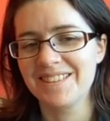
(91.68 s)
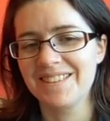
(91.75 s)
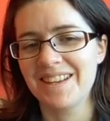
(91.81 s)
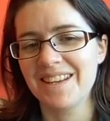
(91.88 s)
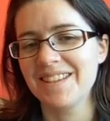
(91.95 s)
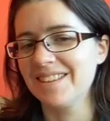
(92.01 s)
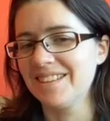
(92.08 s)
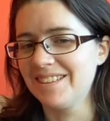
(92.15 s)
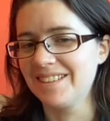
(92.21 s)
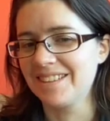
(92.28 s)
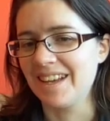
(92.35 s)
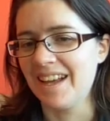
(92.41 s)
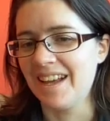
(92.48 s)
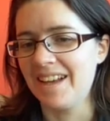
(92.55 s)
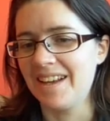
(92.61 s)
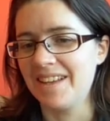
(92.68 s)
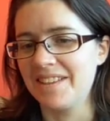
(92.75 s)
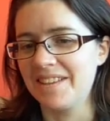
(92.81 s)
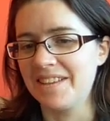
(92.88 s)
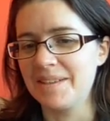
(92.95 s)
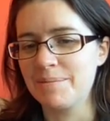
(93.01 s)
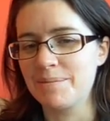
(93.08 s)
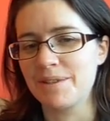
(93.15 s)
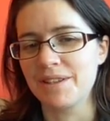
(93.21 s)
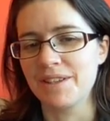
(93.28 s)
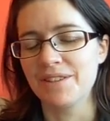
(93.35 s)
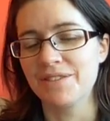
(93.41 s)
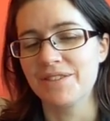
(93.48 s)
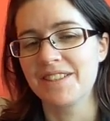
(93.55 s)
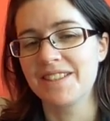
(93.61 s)
Take a look at the number
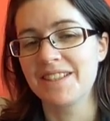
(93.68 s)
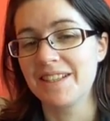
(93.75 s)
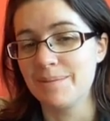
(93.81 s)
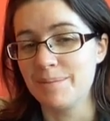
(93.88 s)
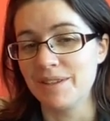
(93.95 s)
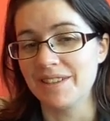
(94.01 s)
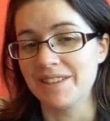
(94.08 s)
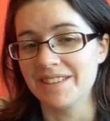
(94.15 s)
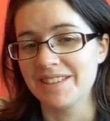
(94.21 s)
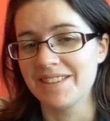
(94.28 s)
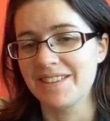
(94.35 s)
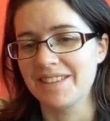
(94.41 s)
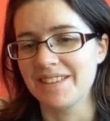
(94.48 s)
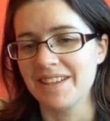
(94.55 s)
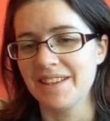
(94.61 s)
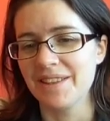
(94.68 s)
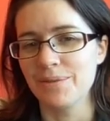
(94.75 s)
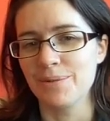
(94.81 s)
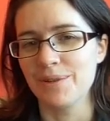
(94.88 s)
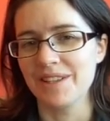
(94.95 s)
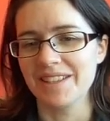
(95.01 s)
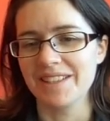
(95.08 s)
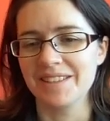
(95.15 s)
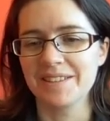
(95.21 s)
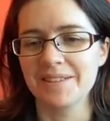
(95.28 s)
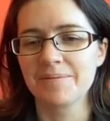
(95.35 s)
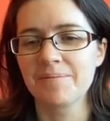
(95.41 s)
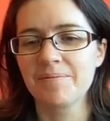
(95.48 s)
of syllables in the word.